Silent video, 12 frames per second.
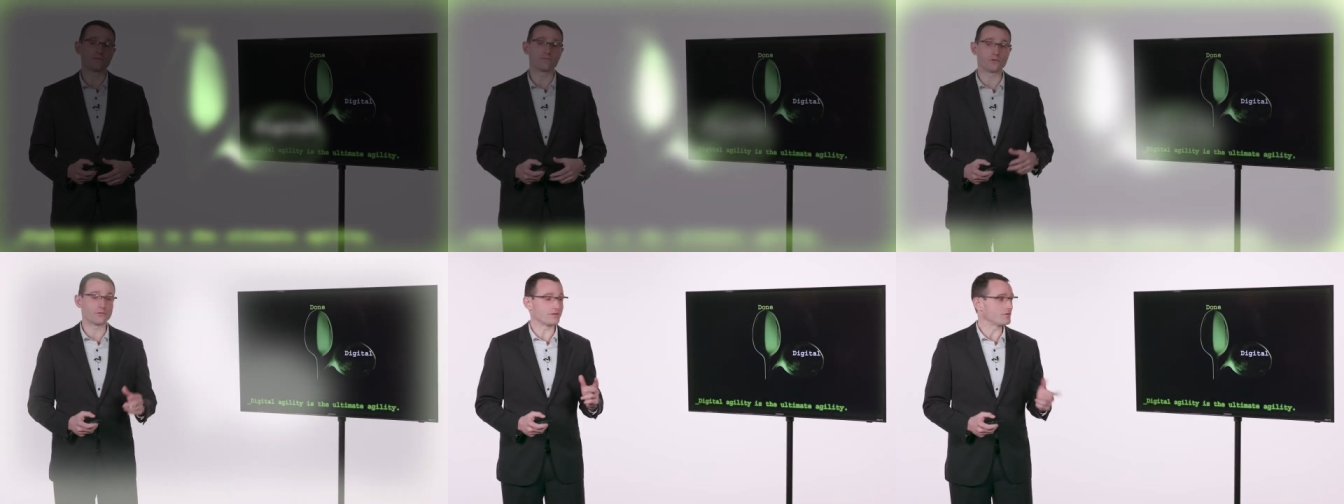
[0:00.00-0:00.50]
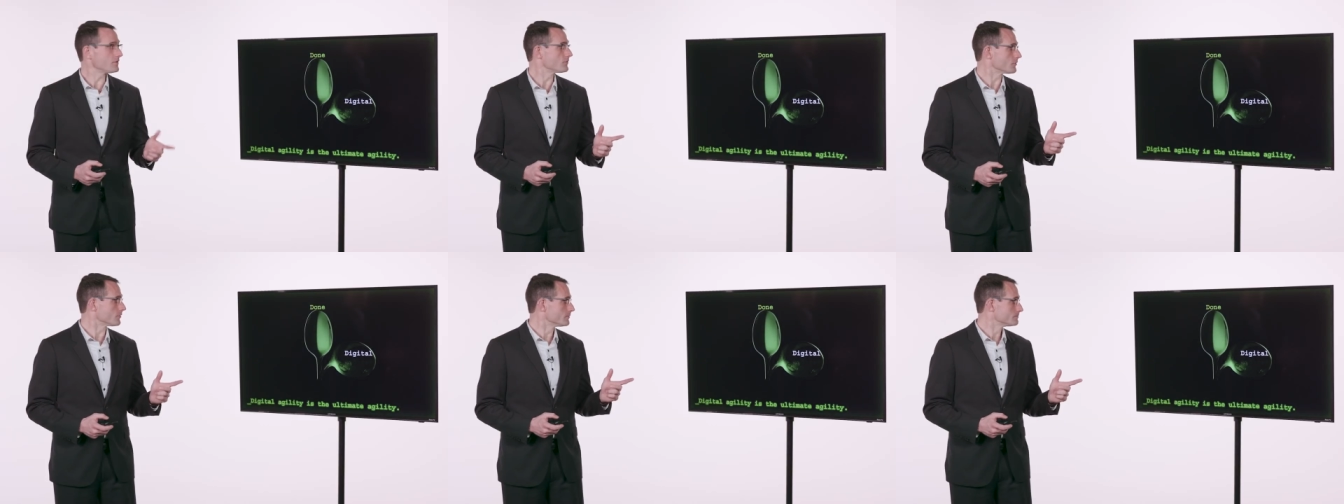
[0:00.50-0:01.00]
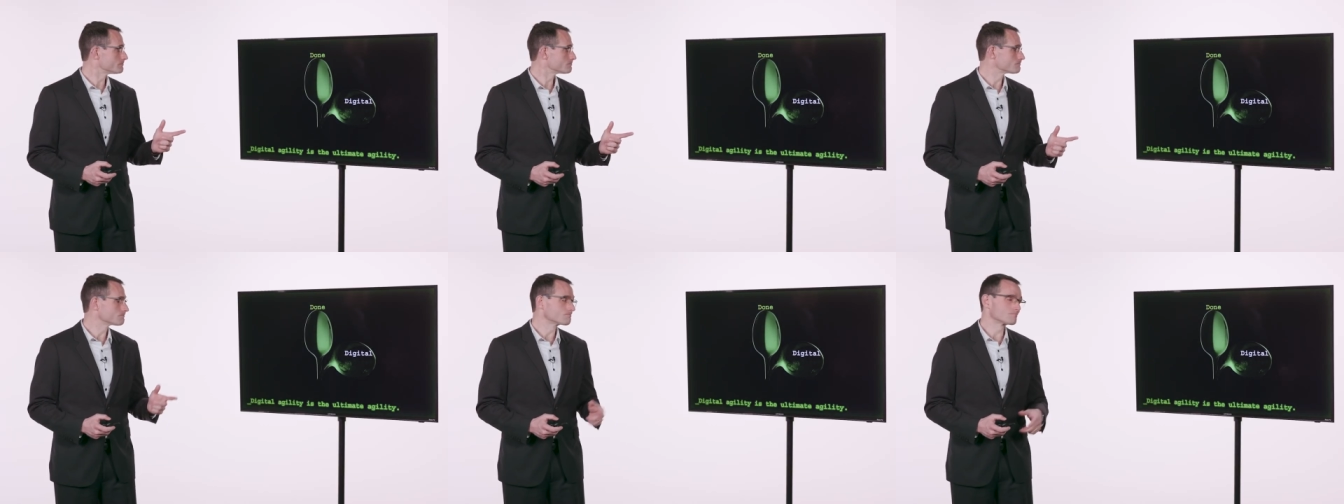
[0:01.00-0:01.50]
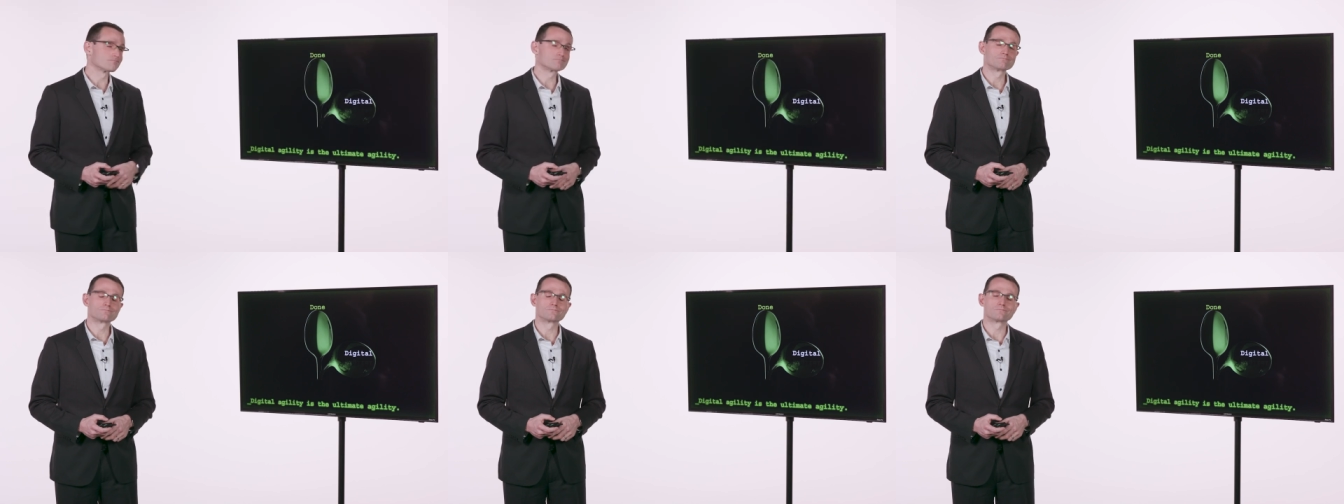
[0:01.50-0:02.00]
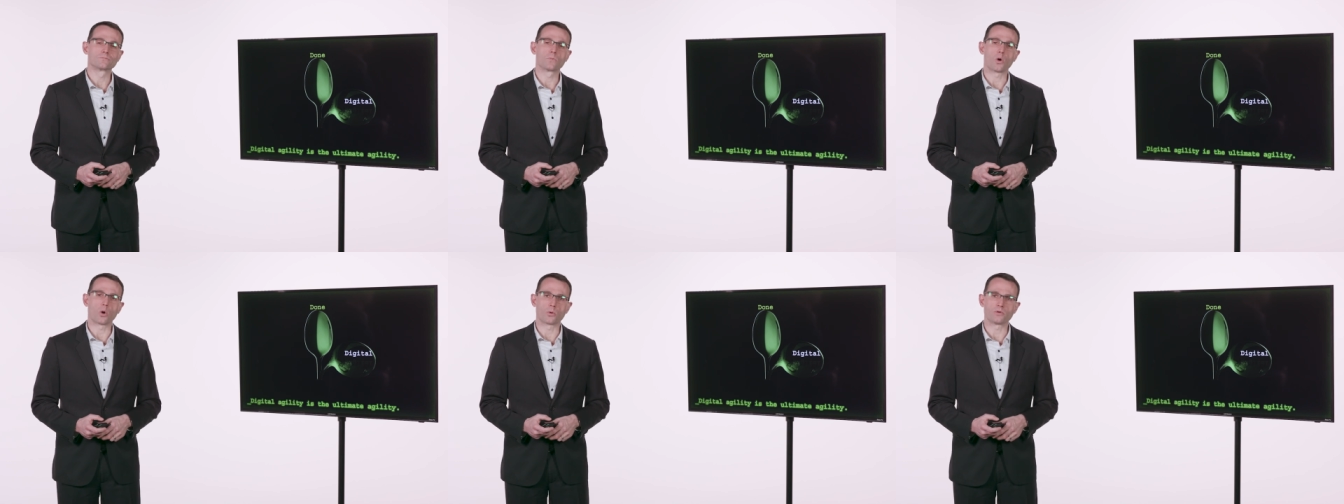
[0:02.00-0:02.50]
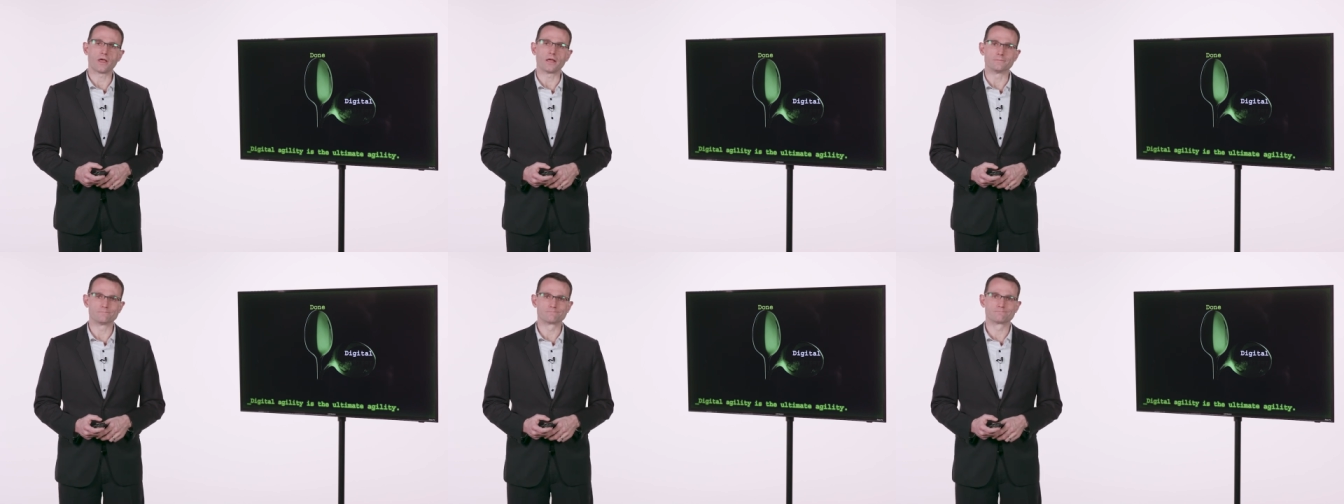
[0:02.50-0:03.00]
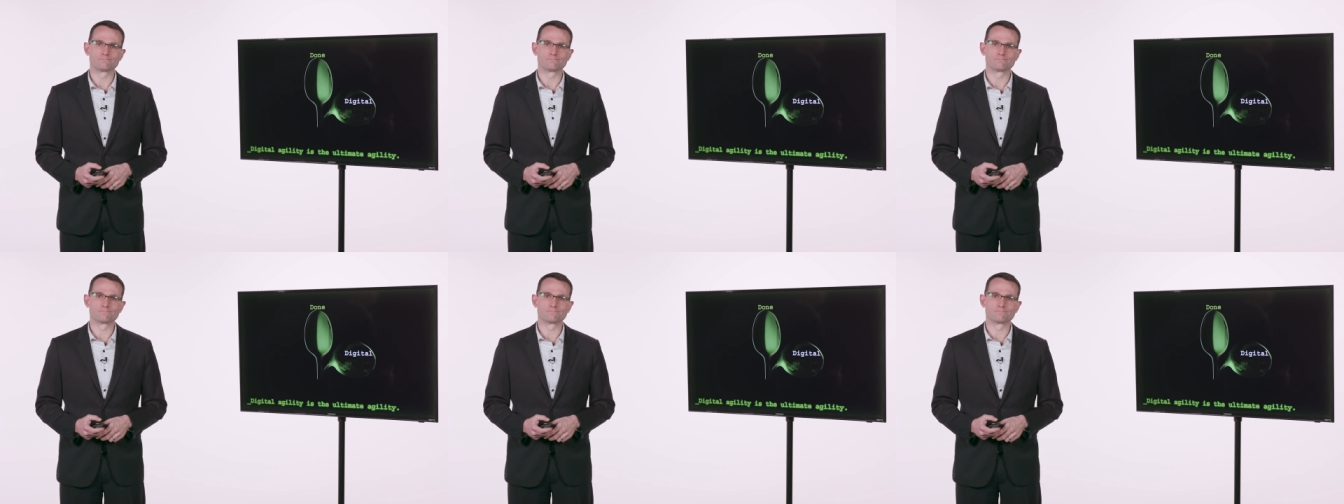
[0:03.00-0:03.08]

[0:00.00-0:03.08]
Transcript: fully digital or we're done.